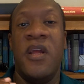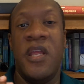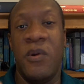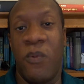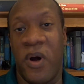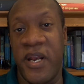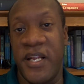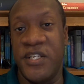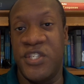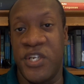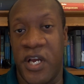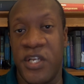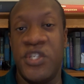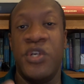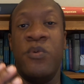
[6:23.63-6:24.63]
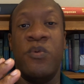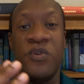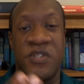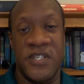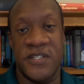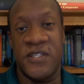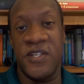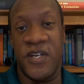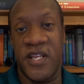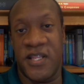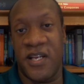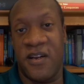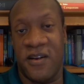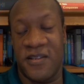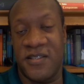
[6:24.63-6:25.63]
You want a judge who will just look at
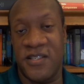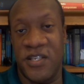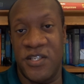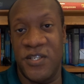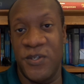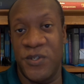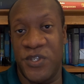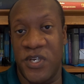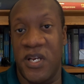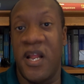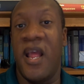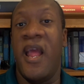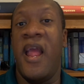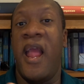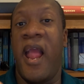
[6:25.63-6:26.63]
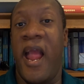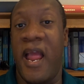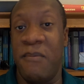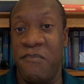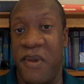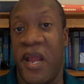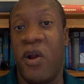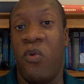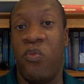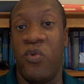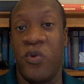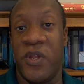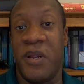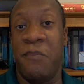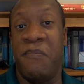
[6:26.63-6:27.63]
the Constitution and make a
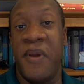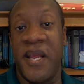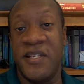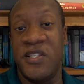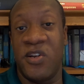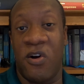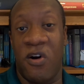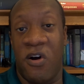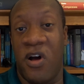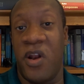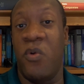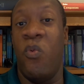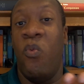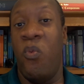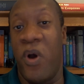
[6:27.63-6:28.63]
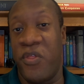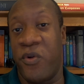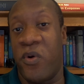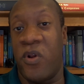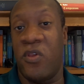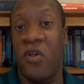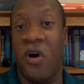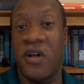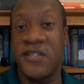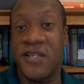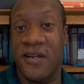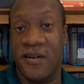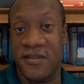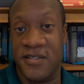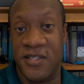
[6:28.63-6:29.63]
ruling based on whether a law is
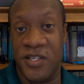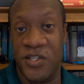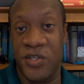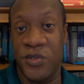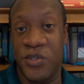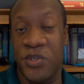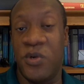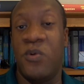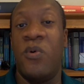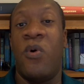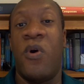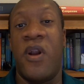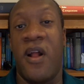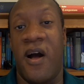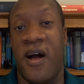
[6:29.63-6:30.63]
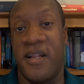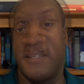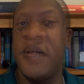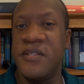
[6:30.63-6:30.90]
constitutional or not.